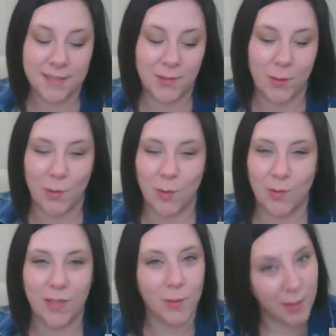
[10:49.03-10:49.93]
So
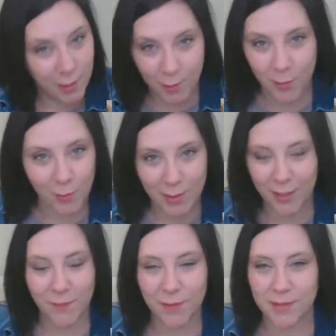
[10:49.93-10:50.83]
here we are
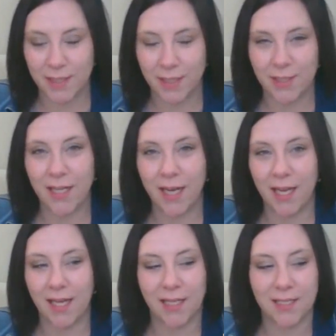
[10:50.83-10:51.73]
3.5 years later,
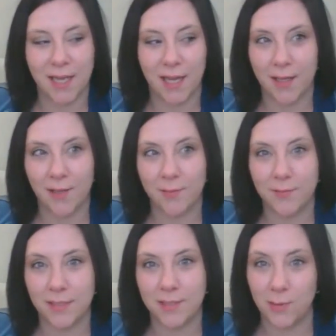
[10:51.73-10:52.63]
and I
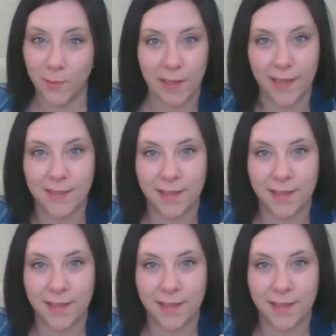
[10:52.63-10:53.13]
am doing it.